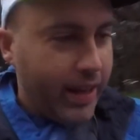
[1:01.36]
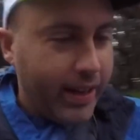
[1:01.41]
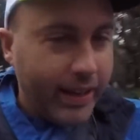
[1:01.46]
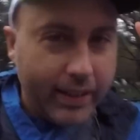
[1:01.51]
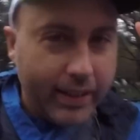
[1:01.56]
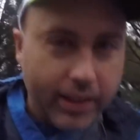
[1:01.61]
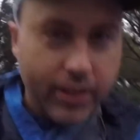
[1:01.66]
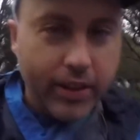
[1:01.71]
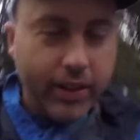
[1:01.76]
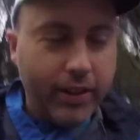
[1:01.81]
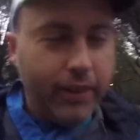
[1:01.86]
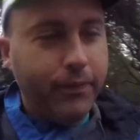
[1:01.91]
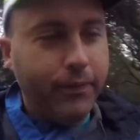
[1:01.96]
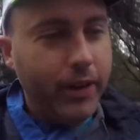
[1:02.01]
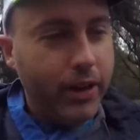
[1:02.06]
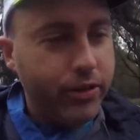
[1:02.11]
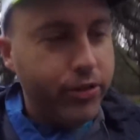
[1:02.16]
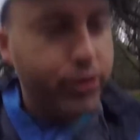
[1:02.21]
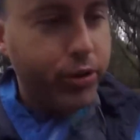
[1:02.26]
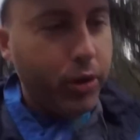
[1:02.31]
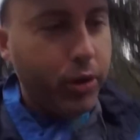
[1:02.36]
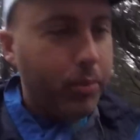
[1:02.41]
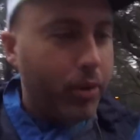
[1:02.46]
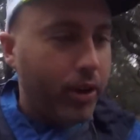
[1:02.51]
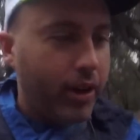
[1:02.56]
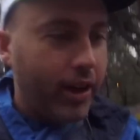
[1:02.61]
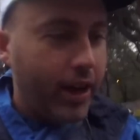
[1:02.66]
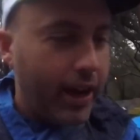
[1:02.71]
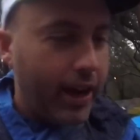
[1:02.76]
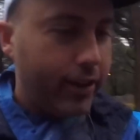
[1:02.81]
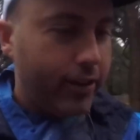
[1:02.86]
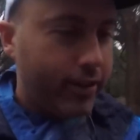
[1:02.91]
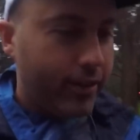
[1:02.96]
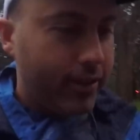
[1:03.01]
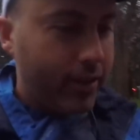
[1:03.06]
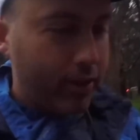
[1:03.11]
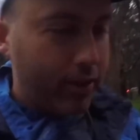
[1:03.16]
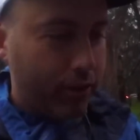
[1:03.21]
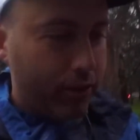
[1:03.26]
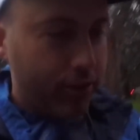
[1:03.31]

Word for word: didn't get to clean the fish, threw them on ice because I knew